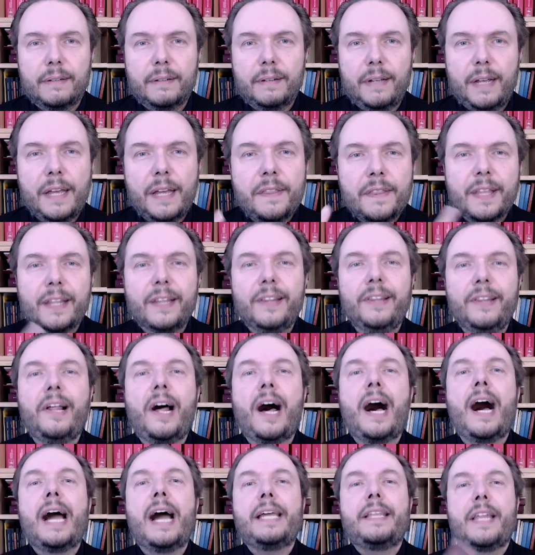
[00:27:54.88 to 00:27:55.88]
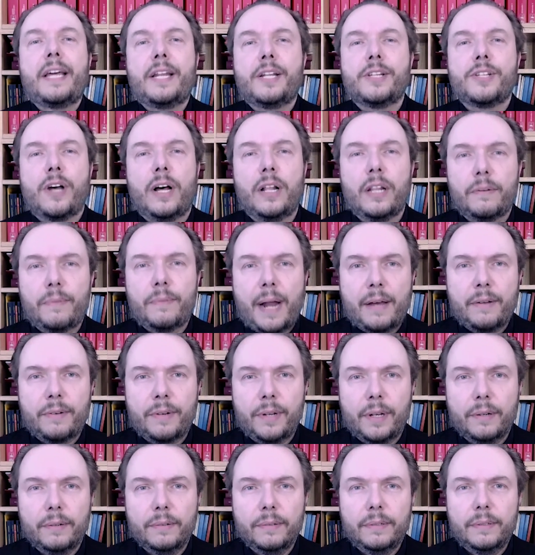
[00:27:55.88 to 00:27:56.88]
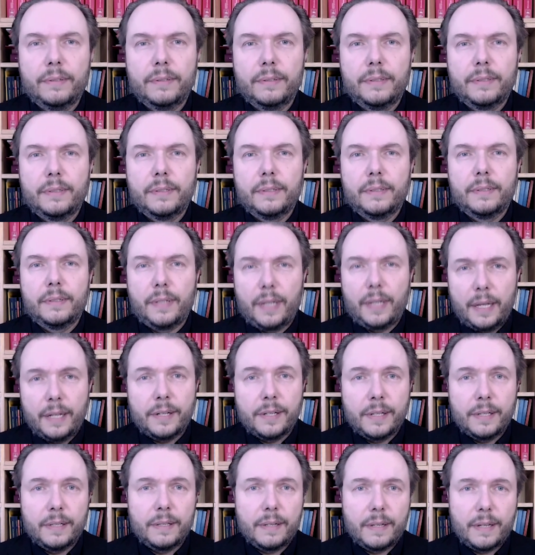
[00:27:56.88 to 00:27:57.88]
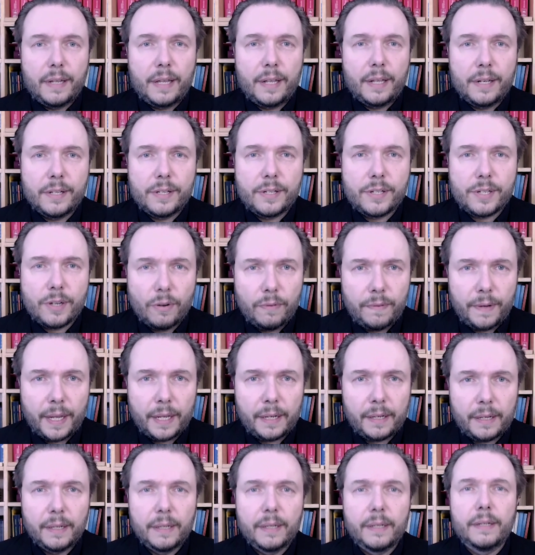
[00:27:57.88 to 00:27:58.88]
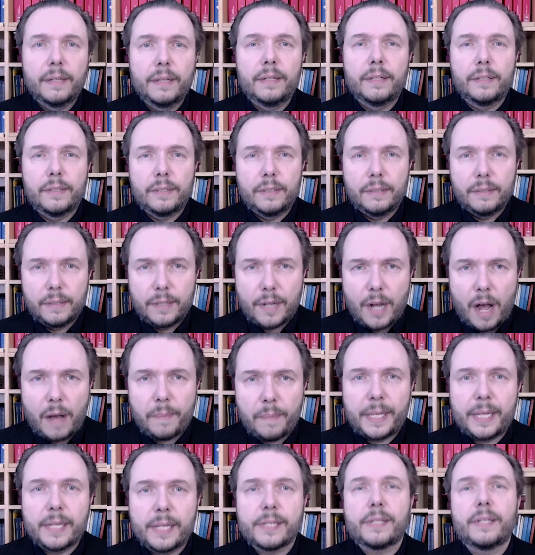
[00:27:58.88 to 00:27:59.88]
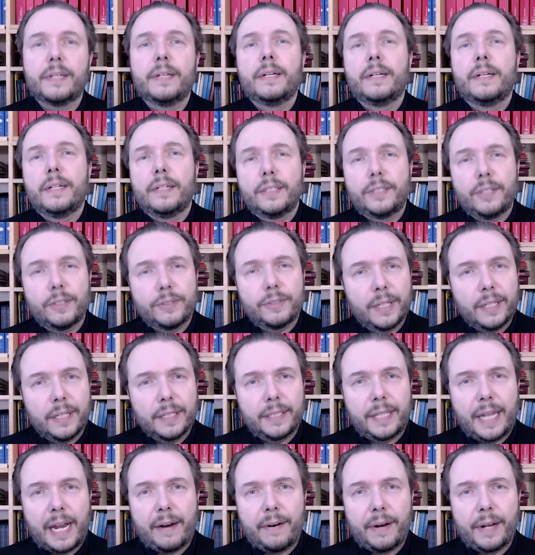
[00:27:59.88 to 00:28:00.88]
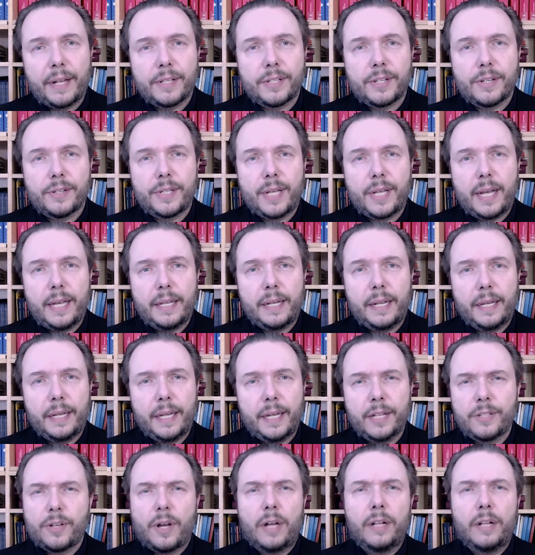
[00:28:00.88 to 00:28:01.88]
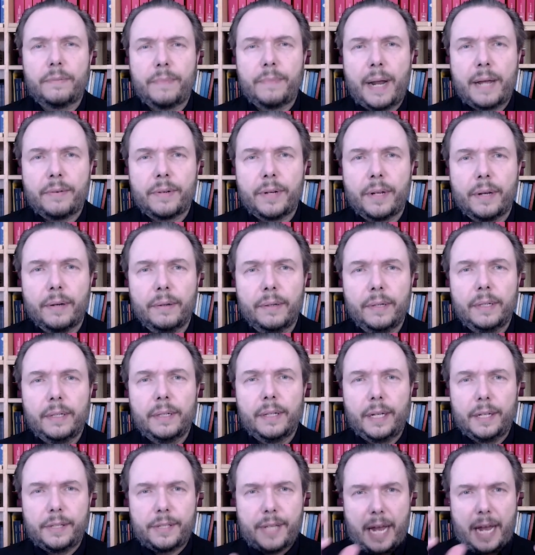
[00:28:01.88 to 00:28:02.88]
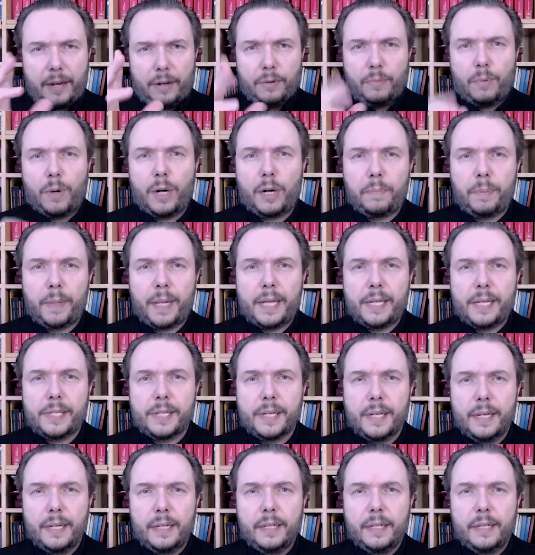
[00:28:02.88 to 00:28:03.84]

in the lie that is all around you in in Soviet communist totalitarian society. It's all around you. It's at your workplace,